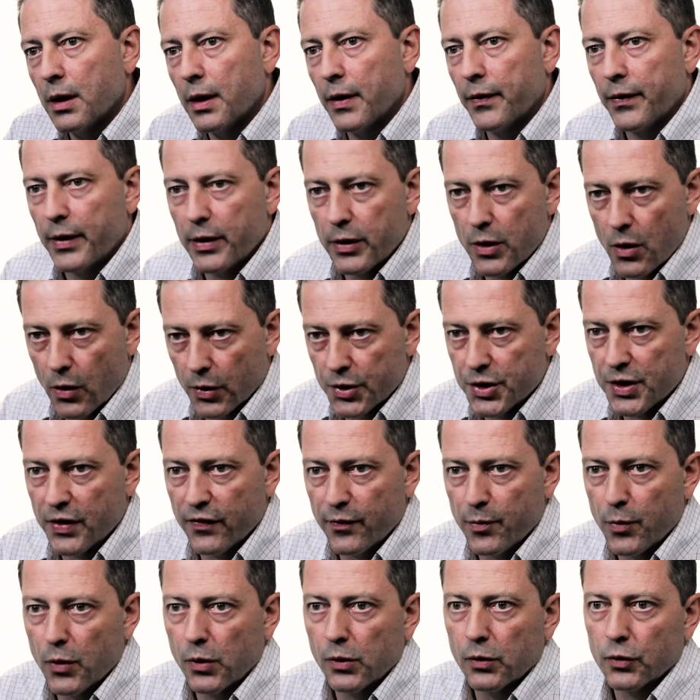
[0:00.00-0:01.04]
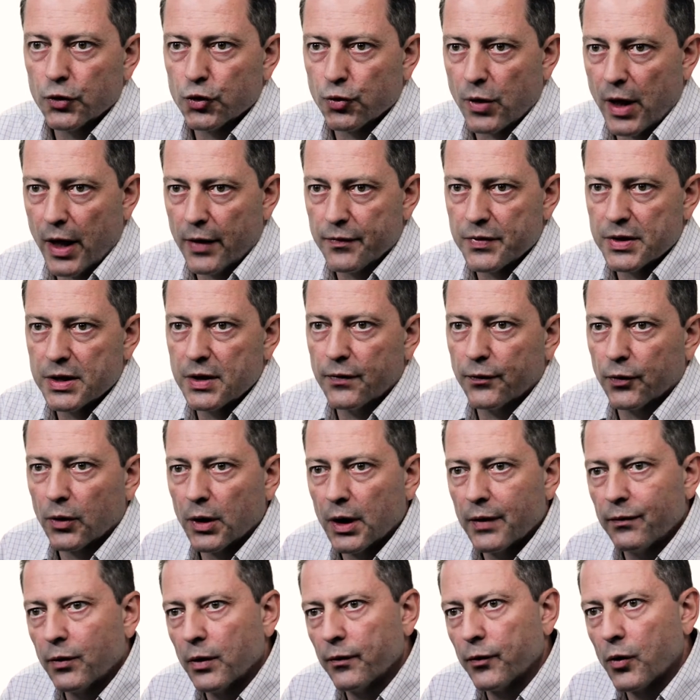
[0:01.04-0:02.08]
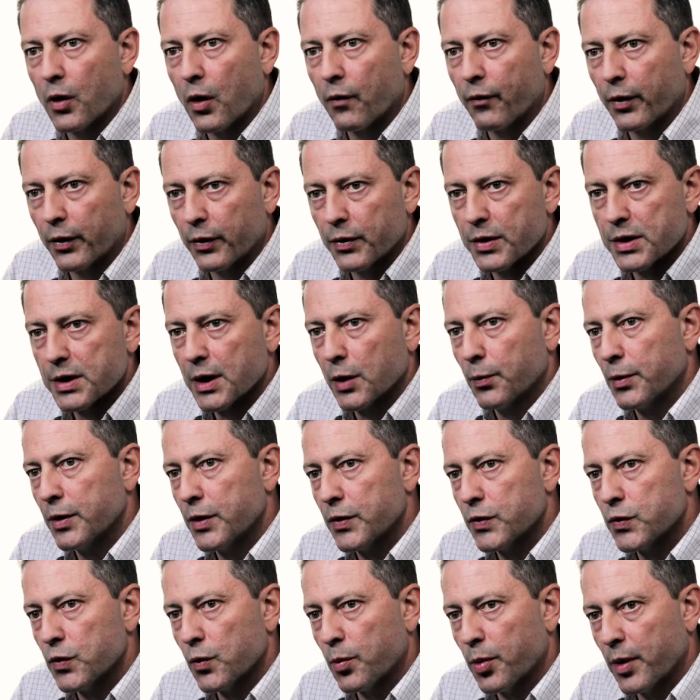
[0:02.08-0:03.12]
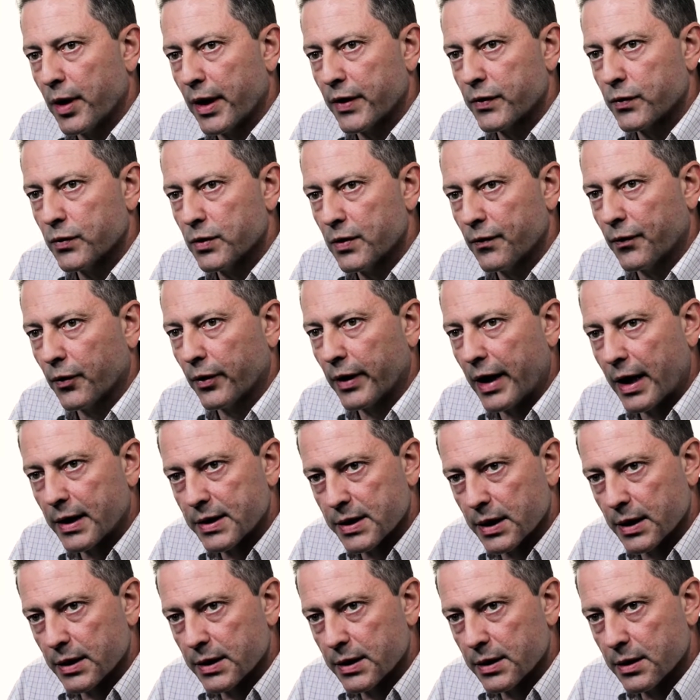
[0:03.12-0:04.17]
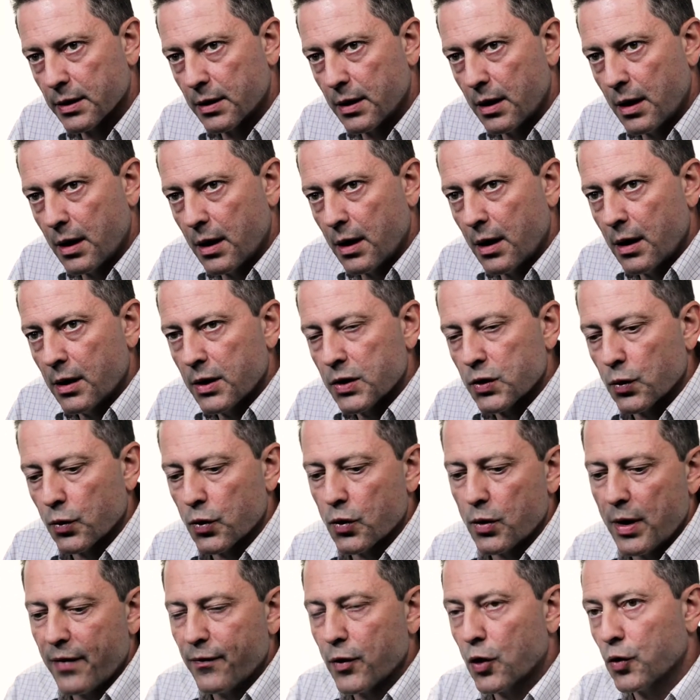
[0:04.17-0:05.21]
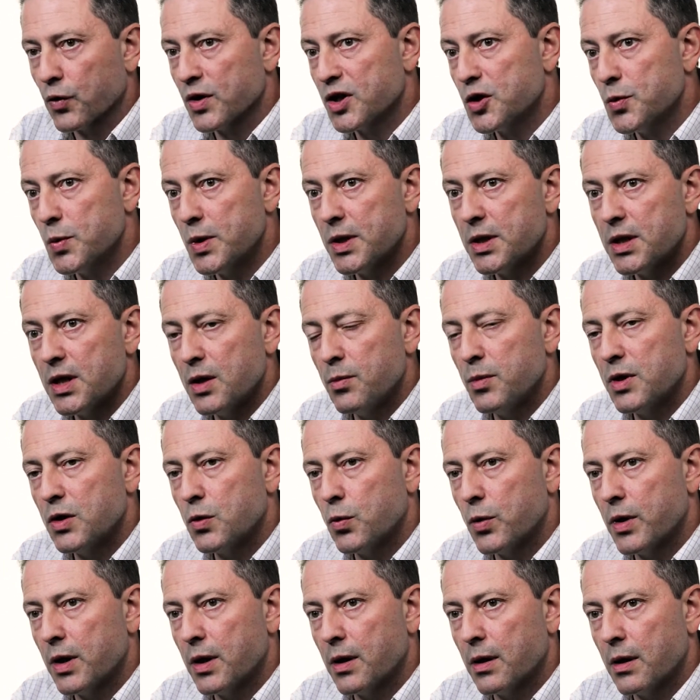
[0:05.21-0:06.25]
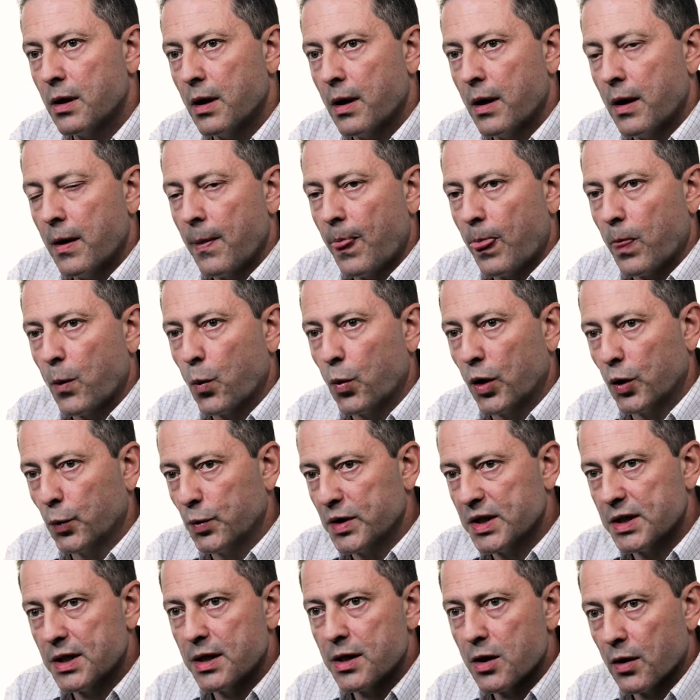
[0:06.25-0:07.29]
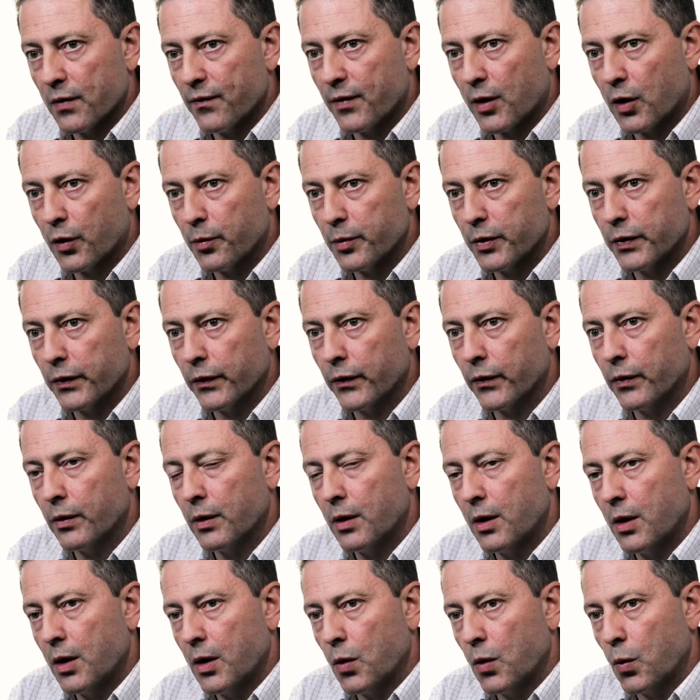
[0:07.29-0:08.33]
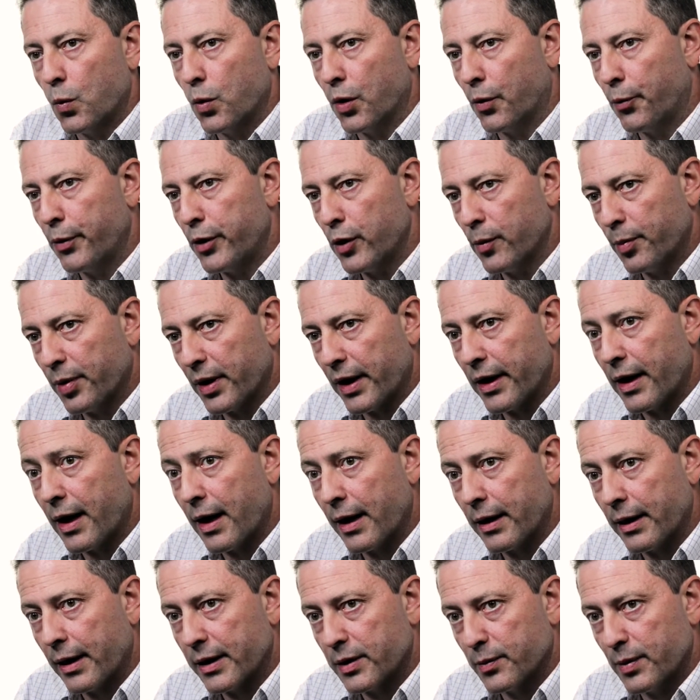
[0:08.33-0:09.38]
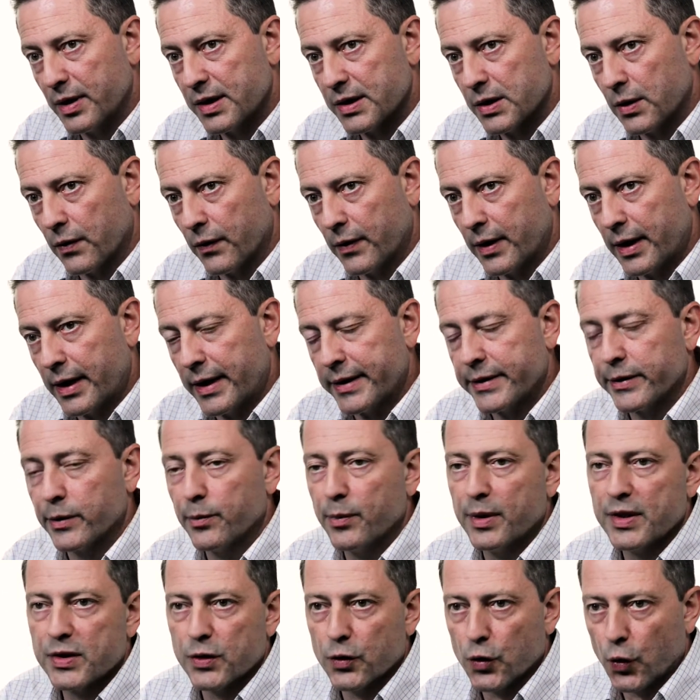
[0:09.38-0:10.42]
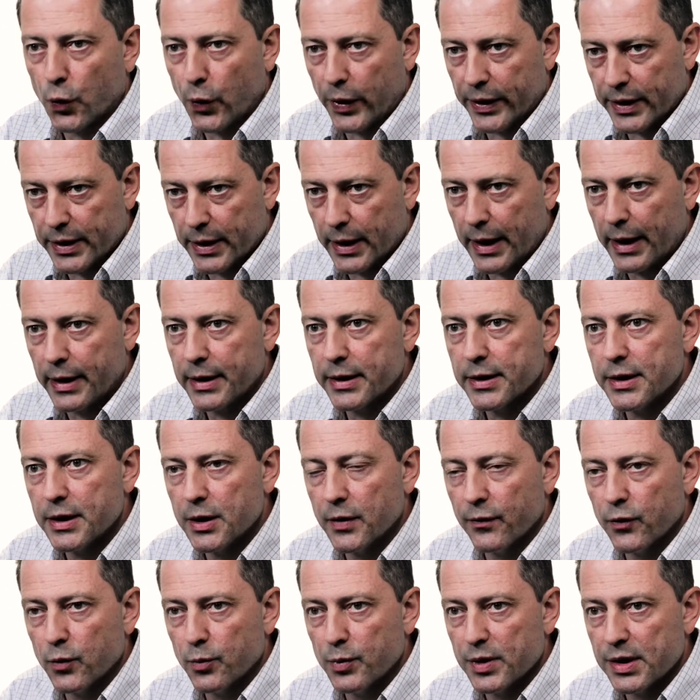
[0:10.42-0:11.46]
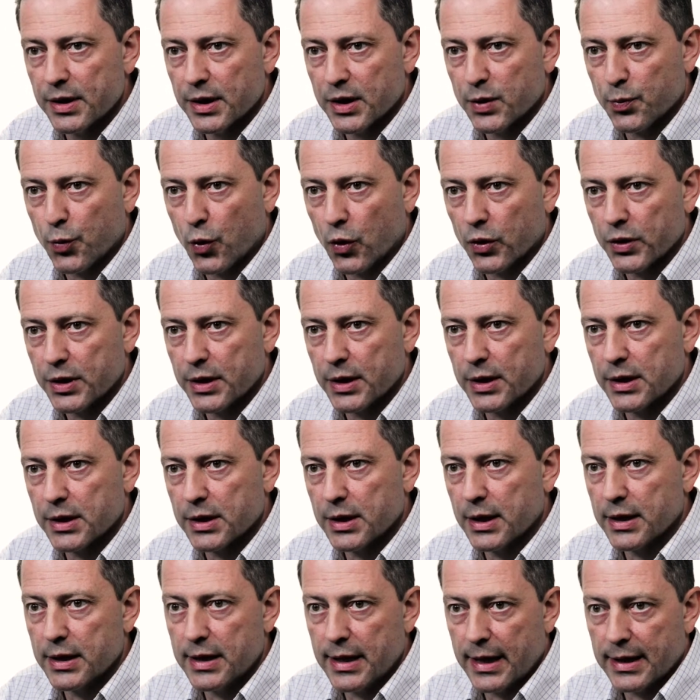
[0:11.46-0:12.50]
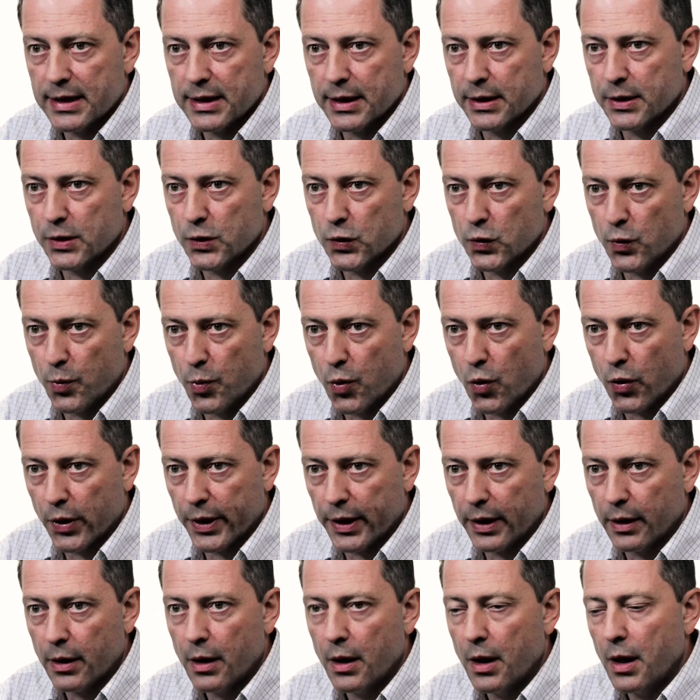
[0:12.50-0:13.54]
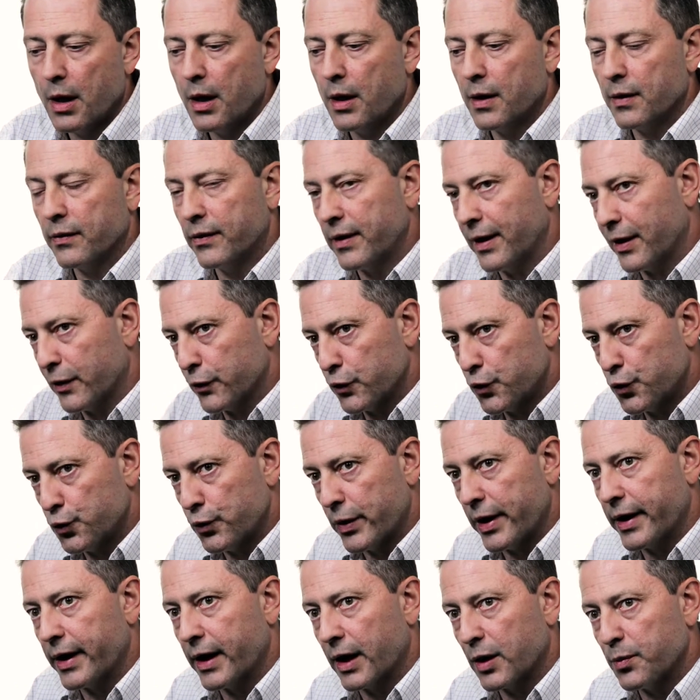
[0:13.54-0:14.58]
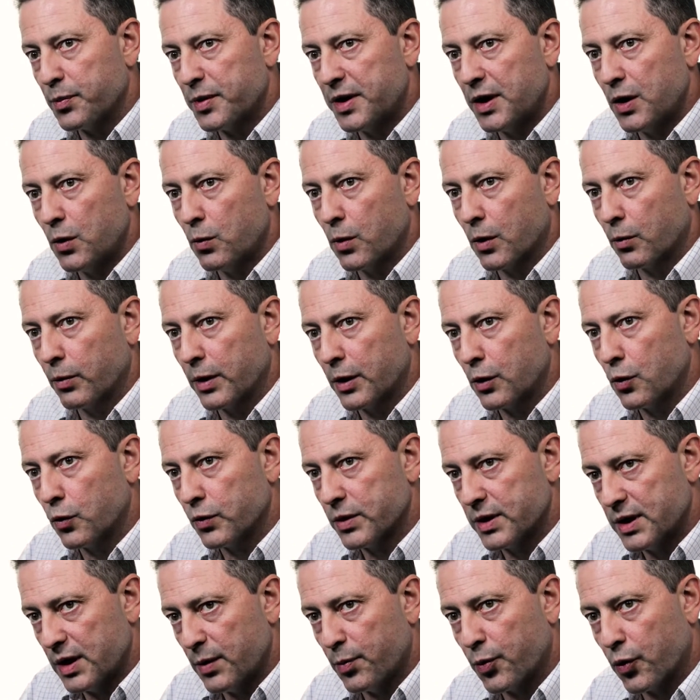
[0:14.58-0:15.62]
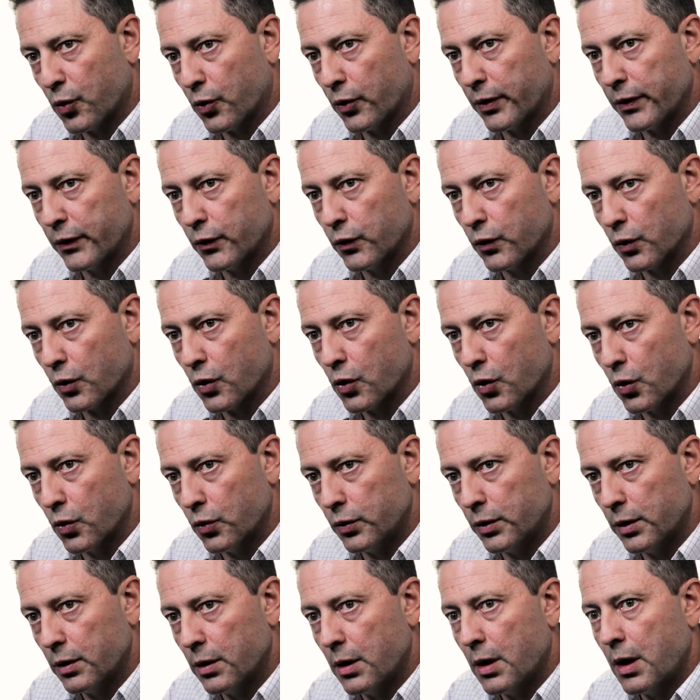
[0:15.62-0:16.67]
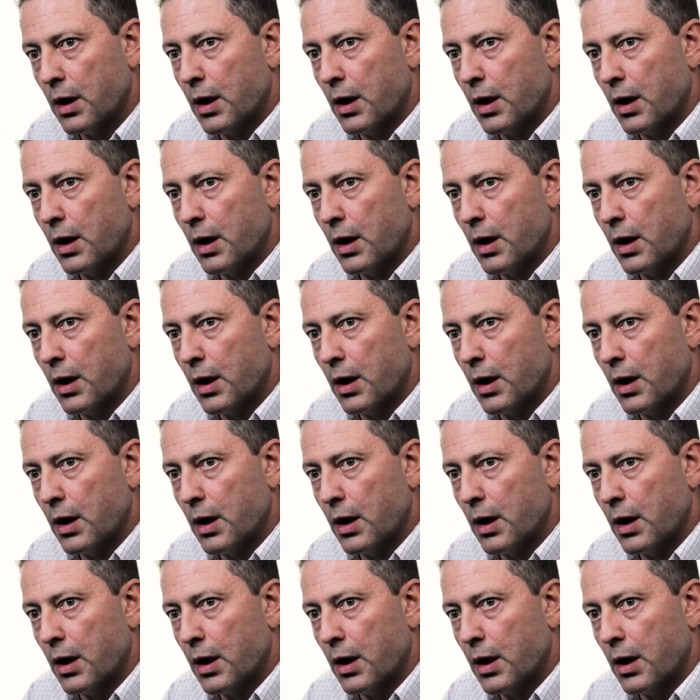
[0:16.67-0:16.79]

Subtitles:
And then the RTF model drives different level of governance that we need to apply to different assets. So you have a continuity between what we see in the environment, where we apply highlight based on that and based on the criticality of the business process that the asset is supporting, down to AIP where we go deeper into the code,